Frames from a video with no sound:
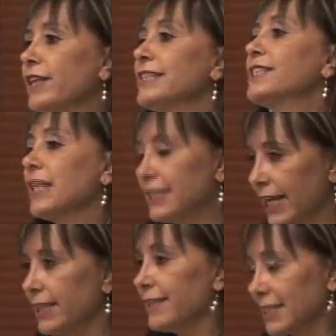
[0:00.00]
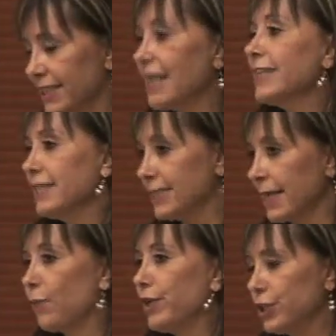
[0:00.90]
the, strate the strategies
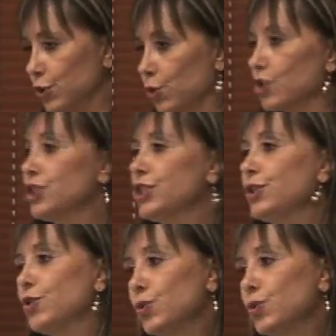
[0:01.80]
that we need to continue